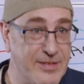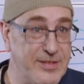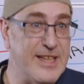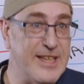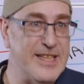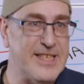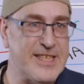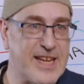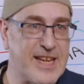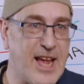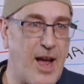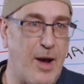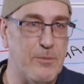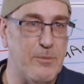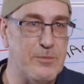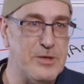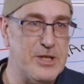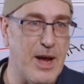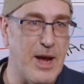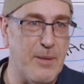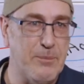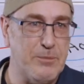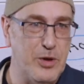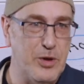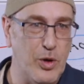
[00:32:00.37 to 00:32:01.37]
this comes
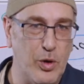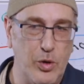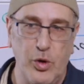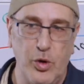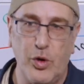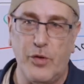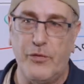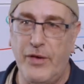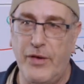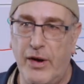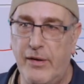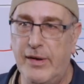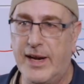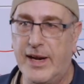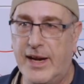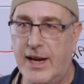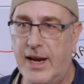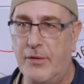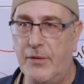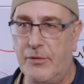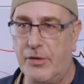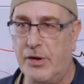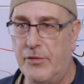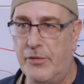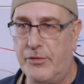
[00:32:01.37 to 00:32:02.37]
up, you'll look very
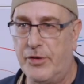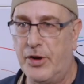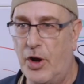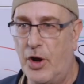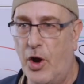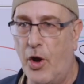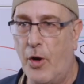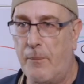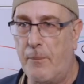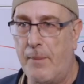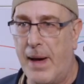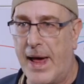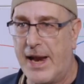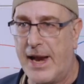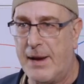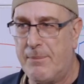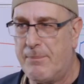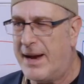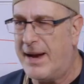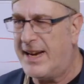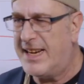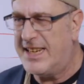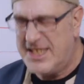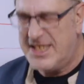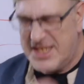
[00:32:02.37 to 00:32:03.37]
clever if you know about it,
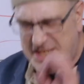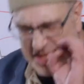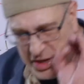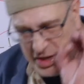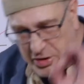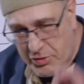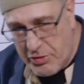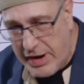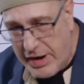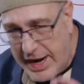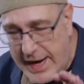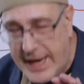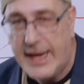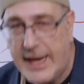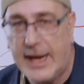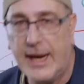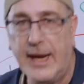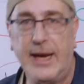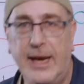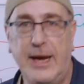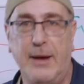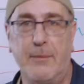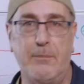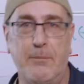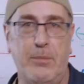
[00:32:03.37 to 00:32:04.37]
but it is
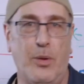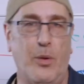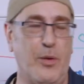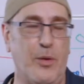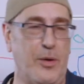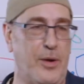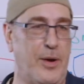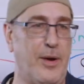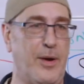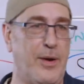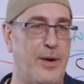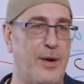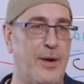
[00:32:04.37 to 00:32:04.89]
critically important.